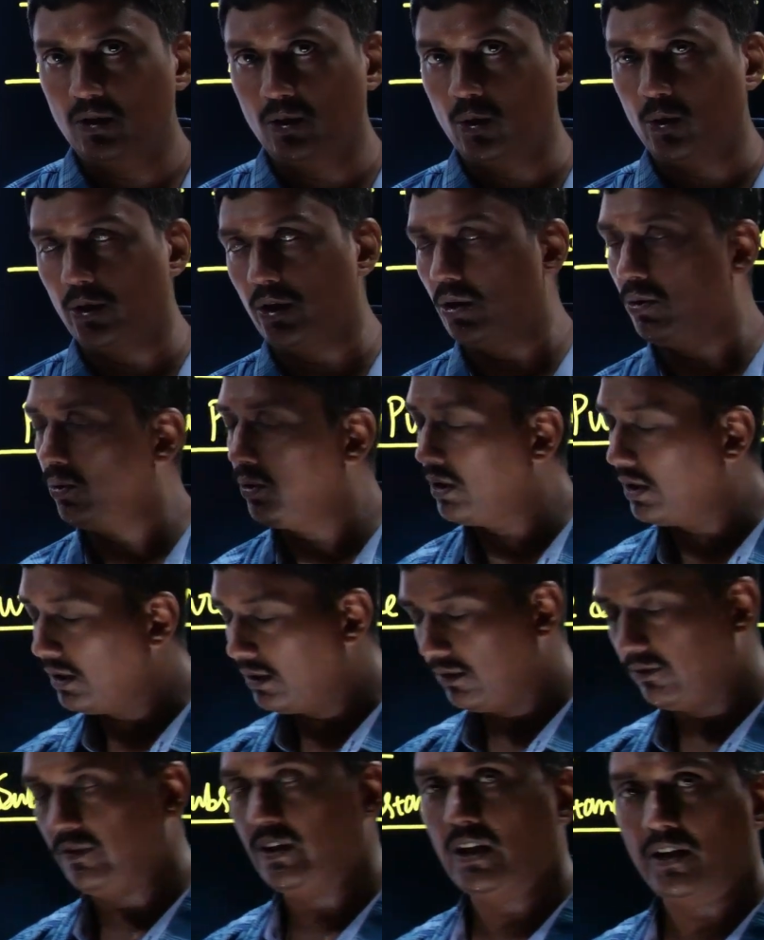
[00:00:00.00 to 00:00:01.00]
No
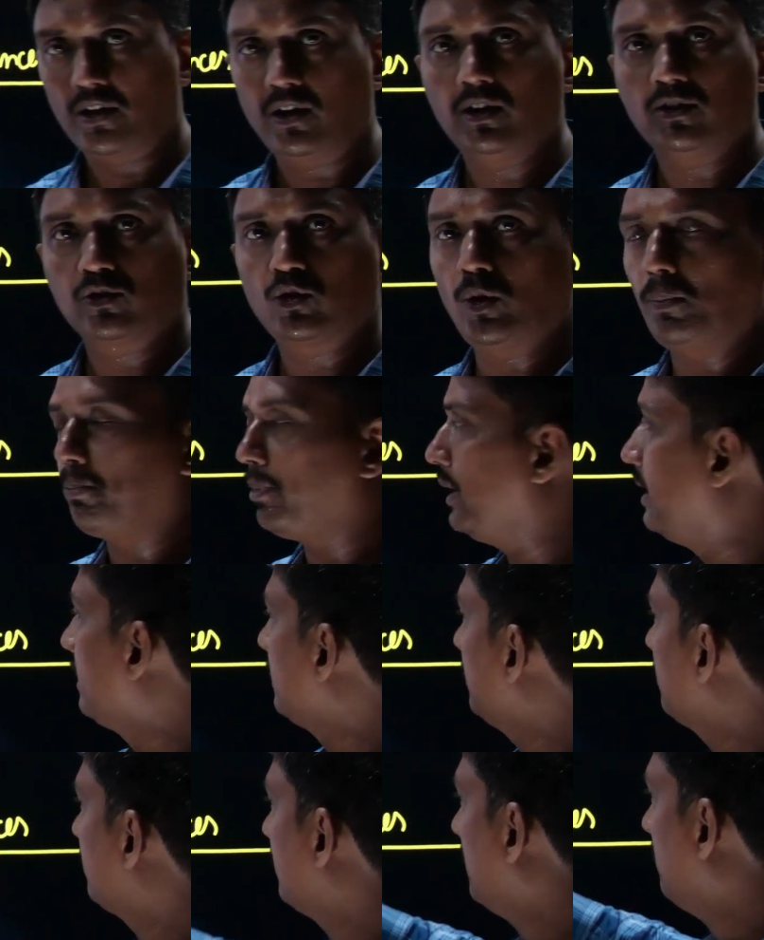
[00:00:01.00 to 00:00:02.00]
doubt, we are also applying
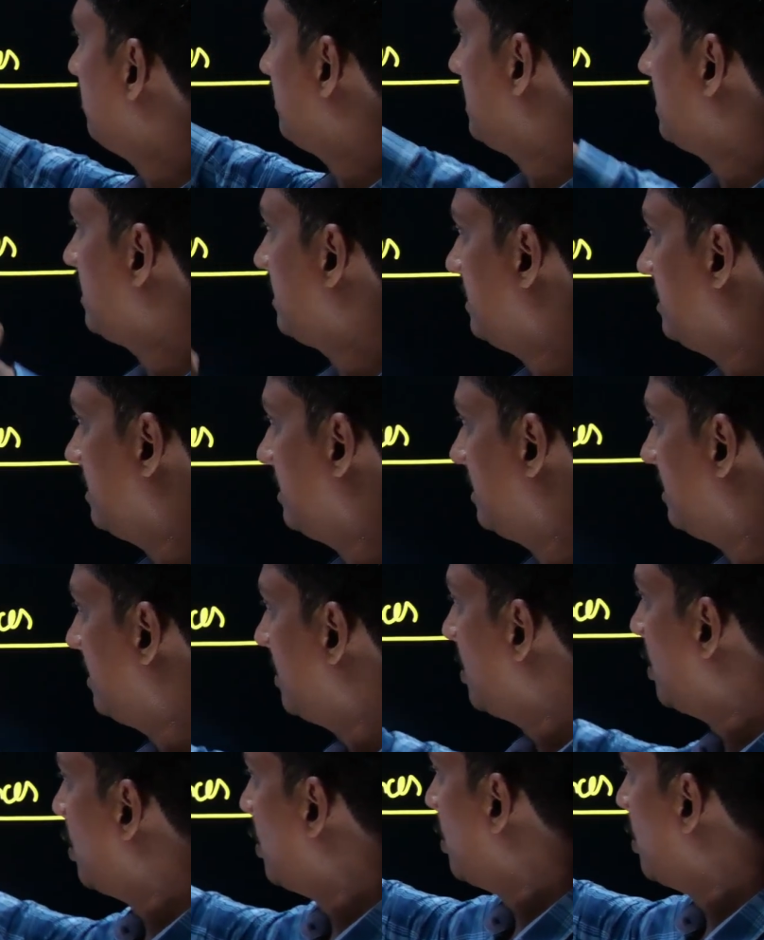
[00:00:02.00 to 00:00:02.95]
the same thing here.